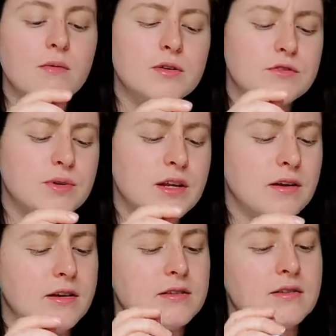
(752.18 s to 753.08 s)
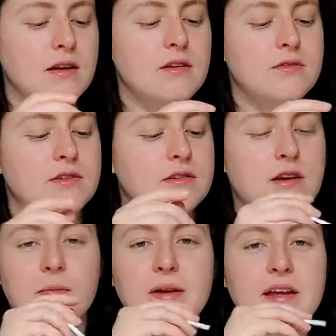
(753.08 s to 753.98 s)
But it's really nice. I love this
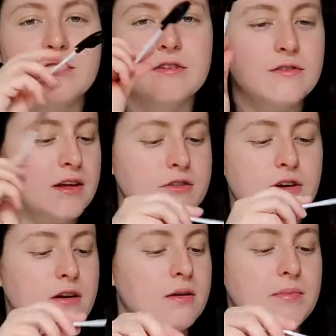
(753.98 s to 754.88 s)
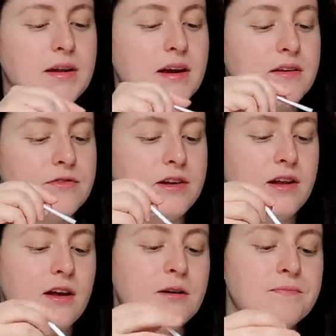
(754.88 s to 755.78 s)
combination of like chocolate, banana,
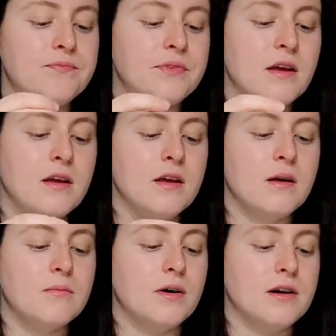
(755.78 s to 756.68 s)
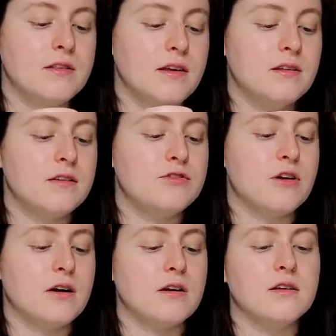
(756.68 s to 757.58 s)
vanilla. But I think the
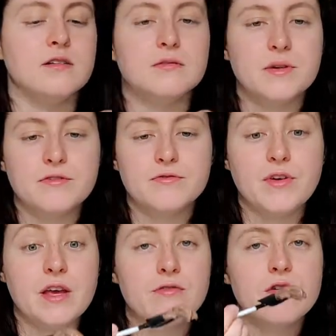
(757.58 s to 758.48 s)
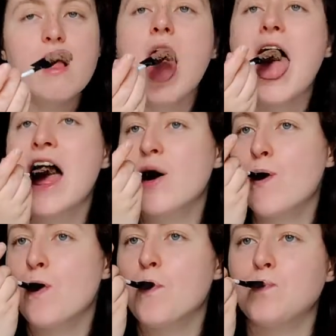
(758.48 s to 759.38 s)
chocolate is my favorite.
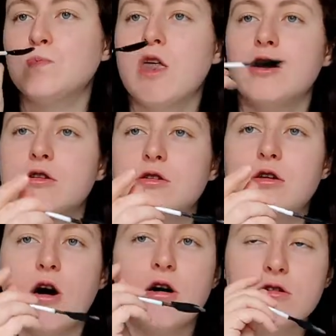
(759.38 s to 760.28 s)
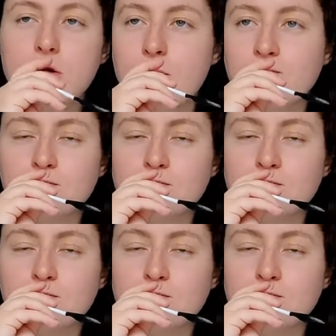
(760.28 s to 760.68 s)
And the sauce.